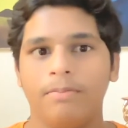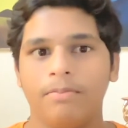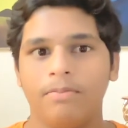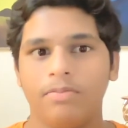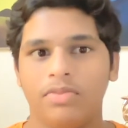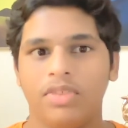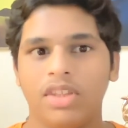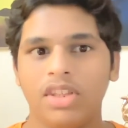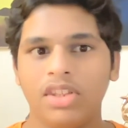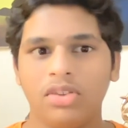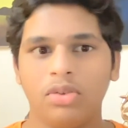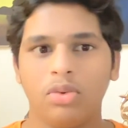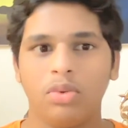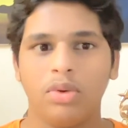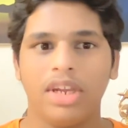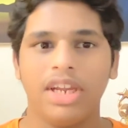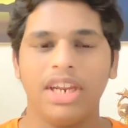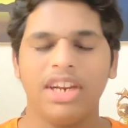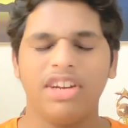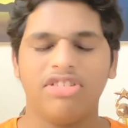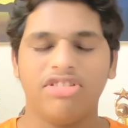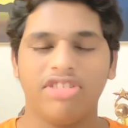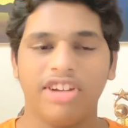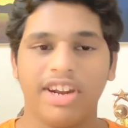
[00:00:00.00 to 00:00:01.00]
This
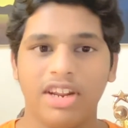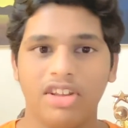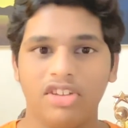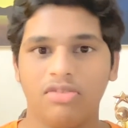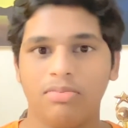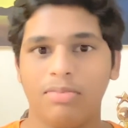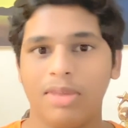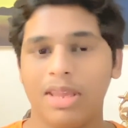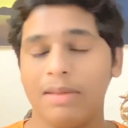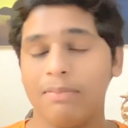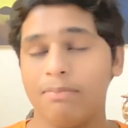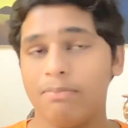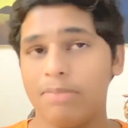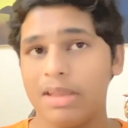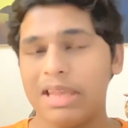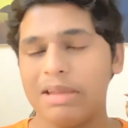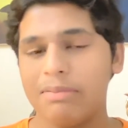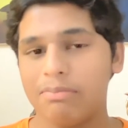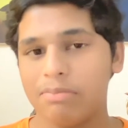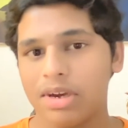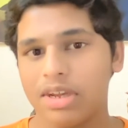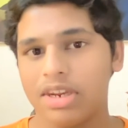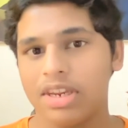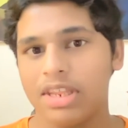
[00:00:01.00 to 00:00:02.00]
way, traders make
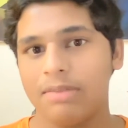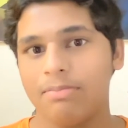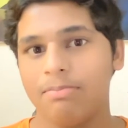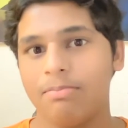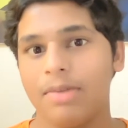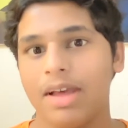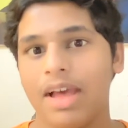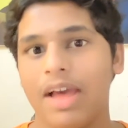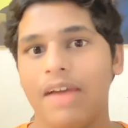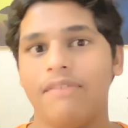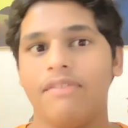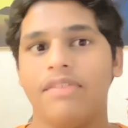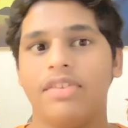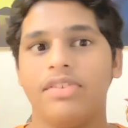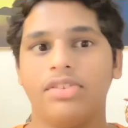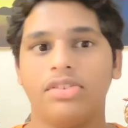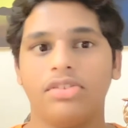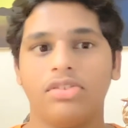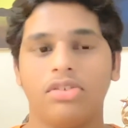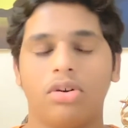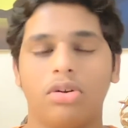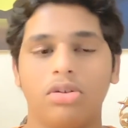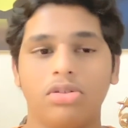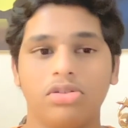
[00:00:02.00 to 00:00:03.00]
big money, and this
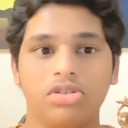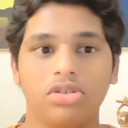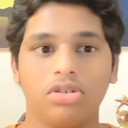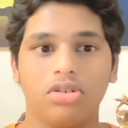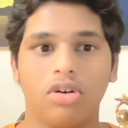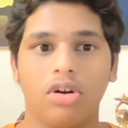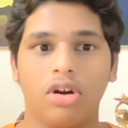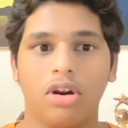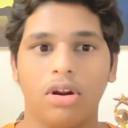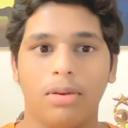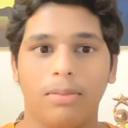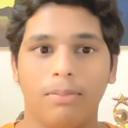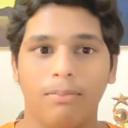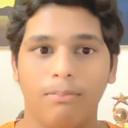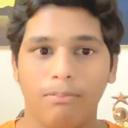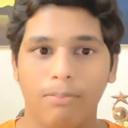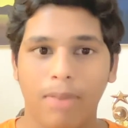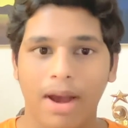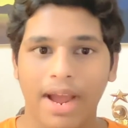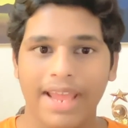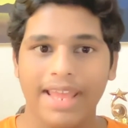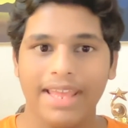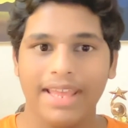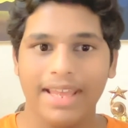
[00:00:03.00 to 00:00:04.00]
is also called
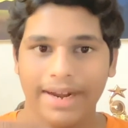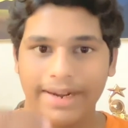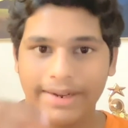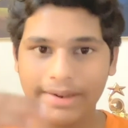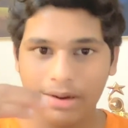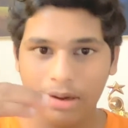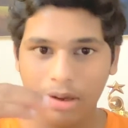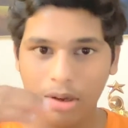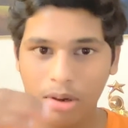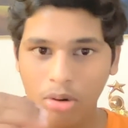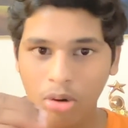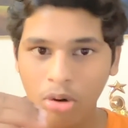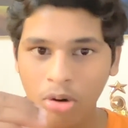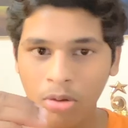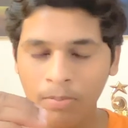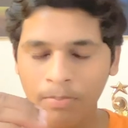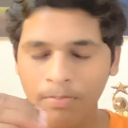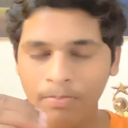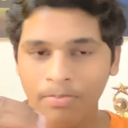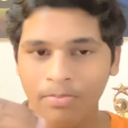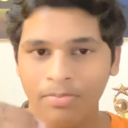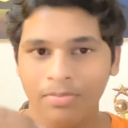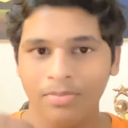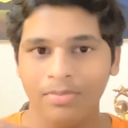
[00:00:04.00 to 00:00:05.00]
buying at
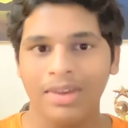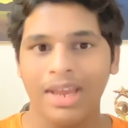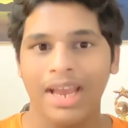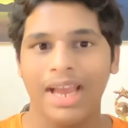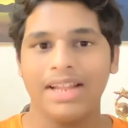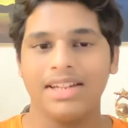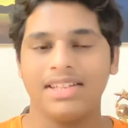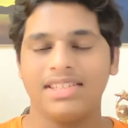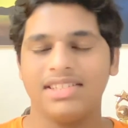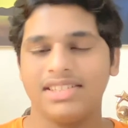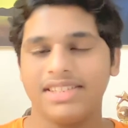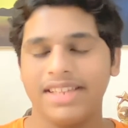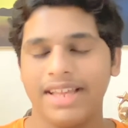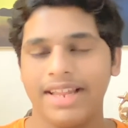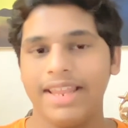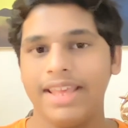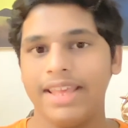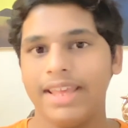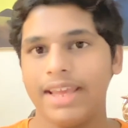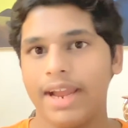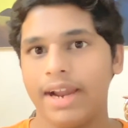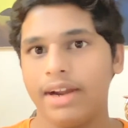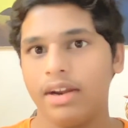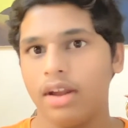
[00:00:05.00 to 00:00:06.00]
low and
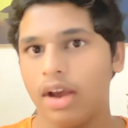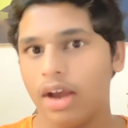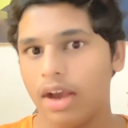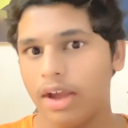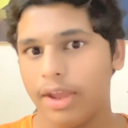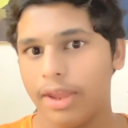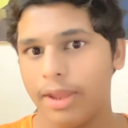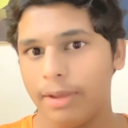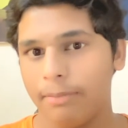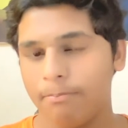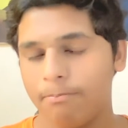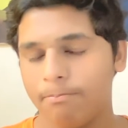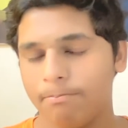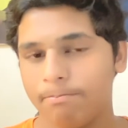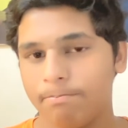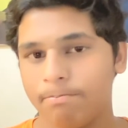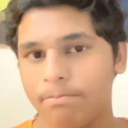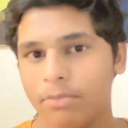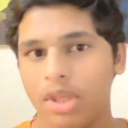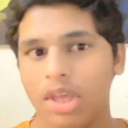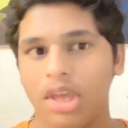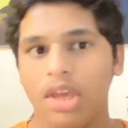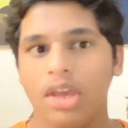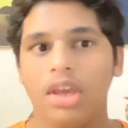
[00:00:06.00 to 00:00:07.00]
selling at high.
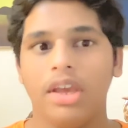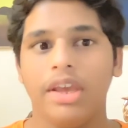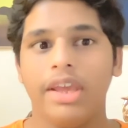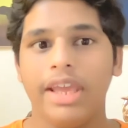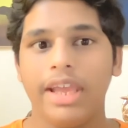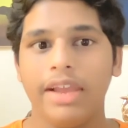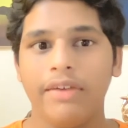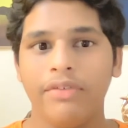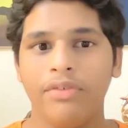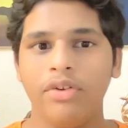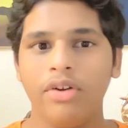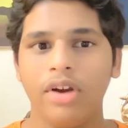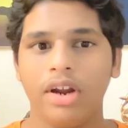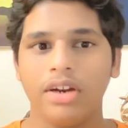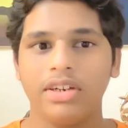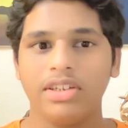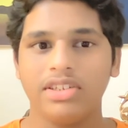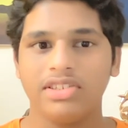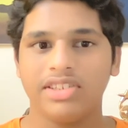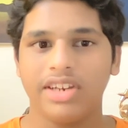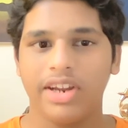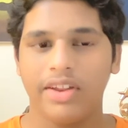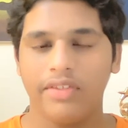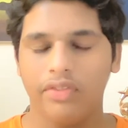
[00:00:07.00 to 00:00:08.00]
If you
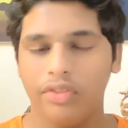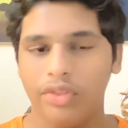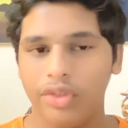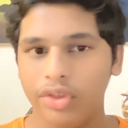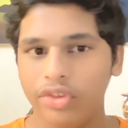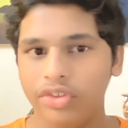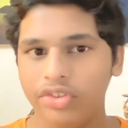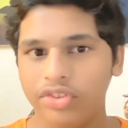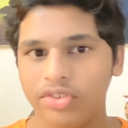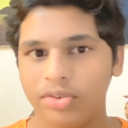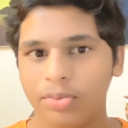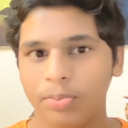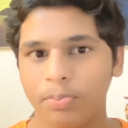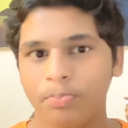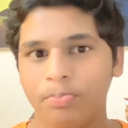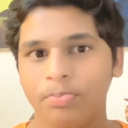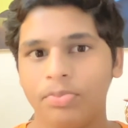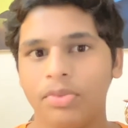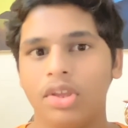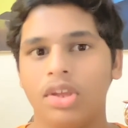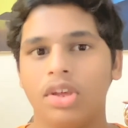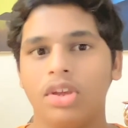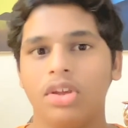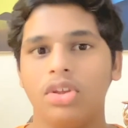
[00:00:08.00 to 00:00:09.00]
understand this,
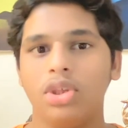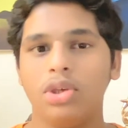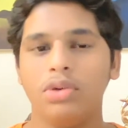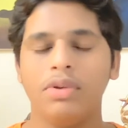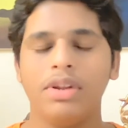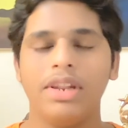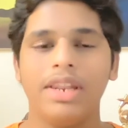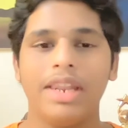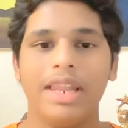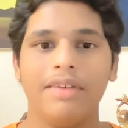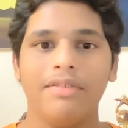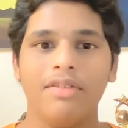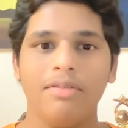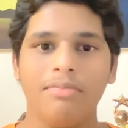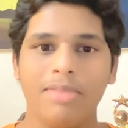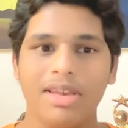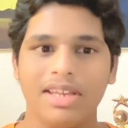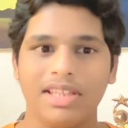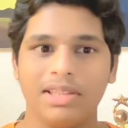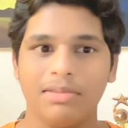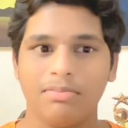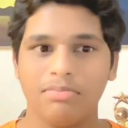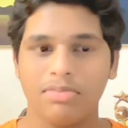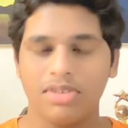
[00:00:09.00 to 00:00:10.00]
you will never
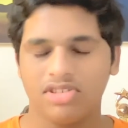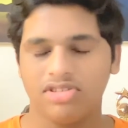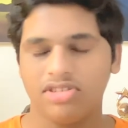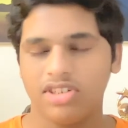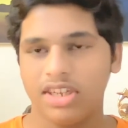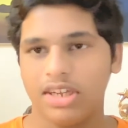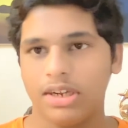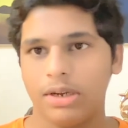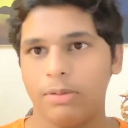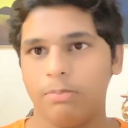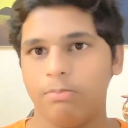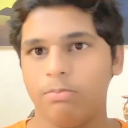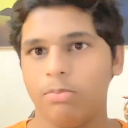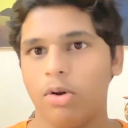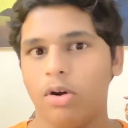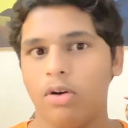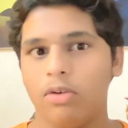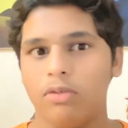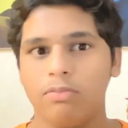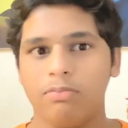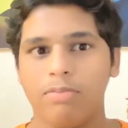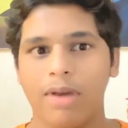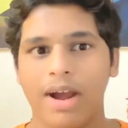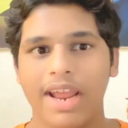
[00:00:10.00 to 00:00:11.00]
make the mistake
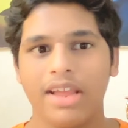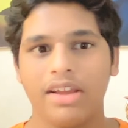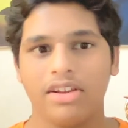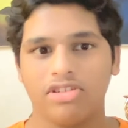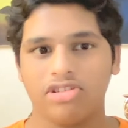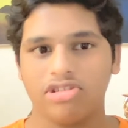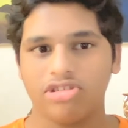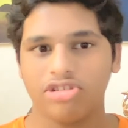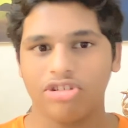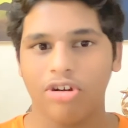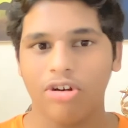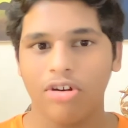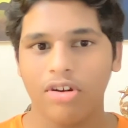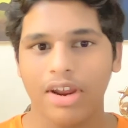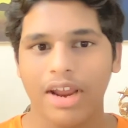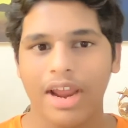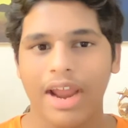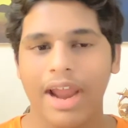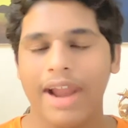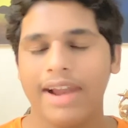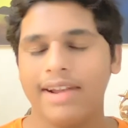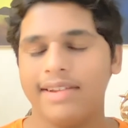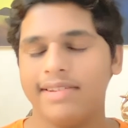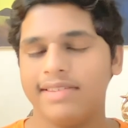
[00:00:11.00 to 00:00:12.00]
of buying a stock
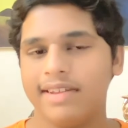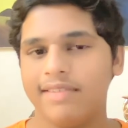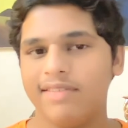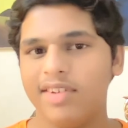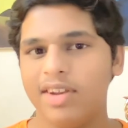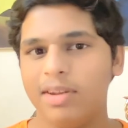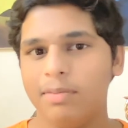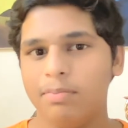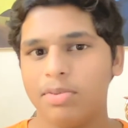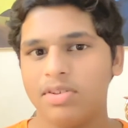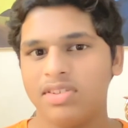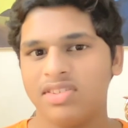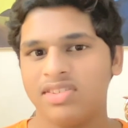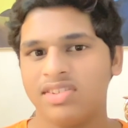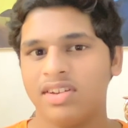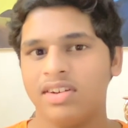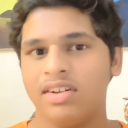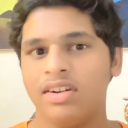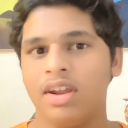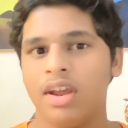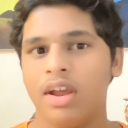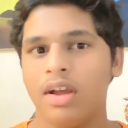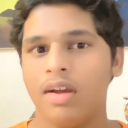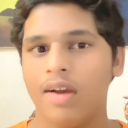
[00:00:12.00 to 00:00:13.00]
at
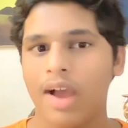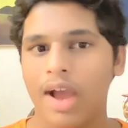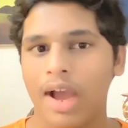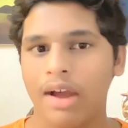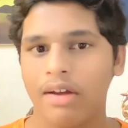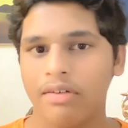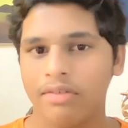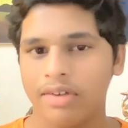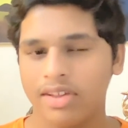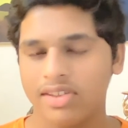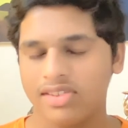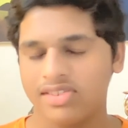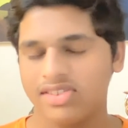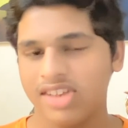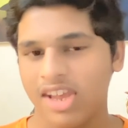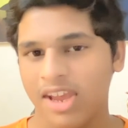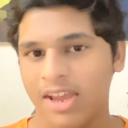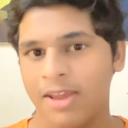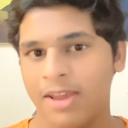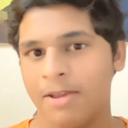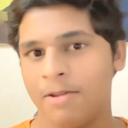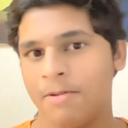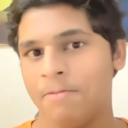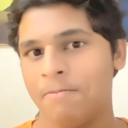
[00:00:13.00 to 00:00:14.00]
70%
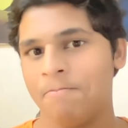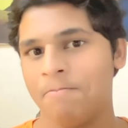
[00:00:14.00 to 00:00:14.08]
RSI.